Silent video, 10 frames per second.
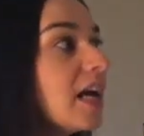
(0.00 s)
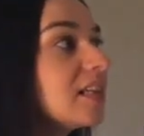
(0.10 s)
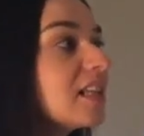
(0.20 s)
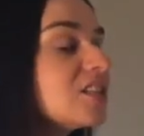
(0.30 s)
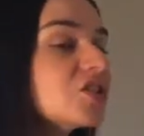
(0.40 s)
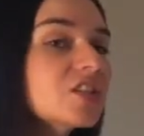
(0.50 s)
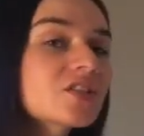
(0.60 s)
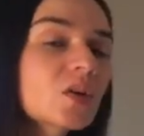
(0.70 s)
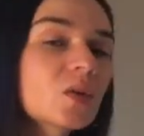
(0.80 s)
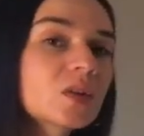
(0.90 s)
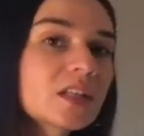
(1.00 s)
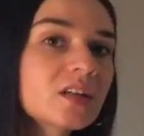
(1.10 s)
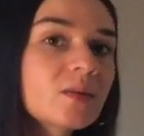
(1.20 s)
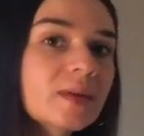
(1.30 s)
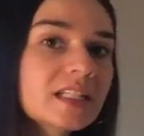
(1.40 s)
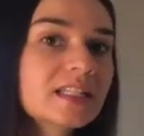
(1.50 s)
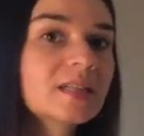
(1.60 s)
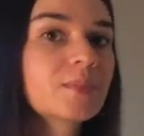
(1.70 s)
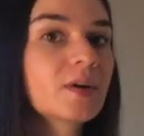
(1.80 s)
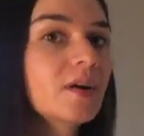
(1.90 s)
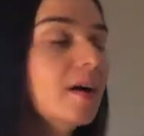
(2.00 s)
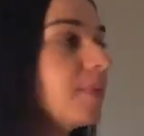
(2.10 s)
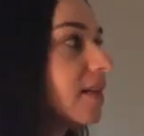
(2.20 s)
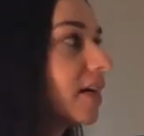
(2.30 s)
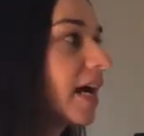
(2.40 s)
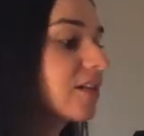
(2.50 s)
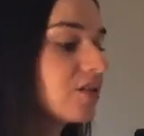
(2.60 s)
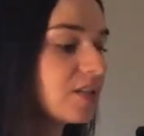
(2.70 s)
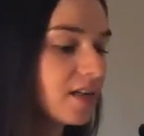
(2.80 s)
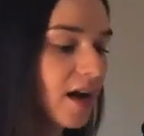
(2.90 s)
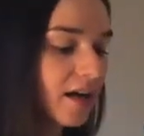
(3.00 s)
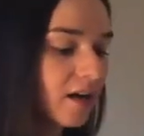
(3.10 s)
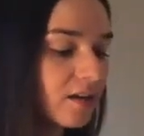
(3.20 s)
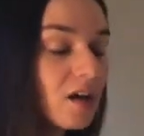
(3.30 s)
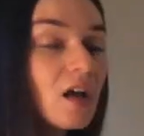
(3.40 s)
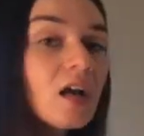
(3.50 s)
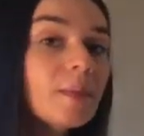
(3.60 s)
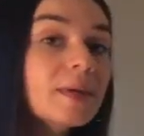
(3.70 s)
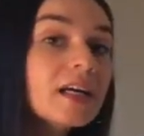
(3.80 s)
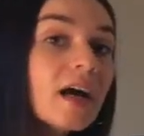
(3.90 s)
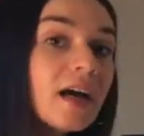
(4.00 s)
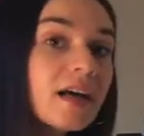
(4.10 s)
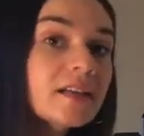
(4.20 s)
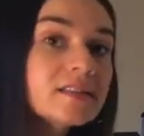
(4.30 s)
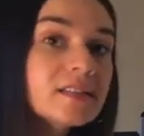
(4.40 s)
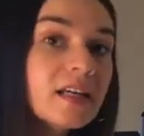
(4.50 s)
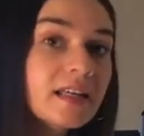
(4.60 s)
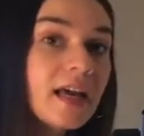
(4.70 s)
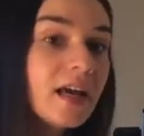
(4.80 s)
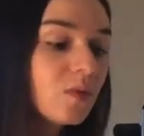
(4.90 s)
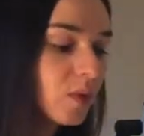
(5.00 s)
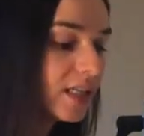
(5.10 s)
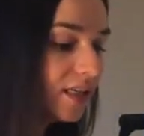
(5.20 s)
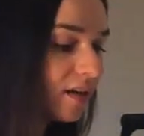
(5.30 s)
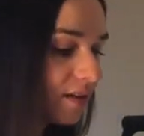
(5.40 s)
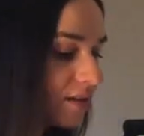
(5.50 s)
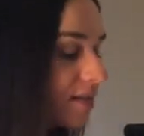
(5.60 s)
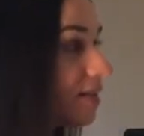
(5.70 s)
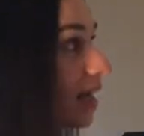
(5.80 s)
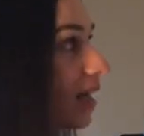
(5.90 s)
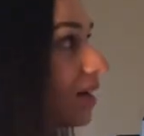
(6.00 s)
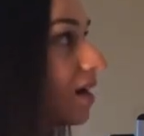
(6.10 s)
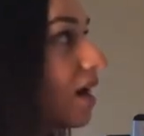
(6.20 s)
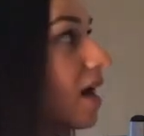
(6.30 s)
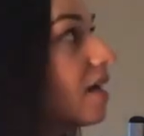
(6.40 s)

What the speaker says: And let's just go a little bit deeper about the hydrogen ion. Because, again, we need to understand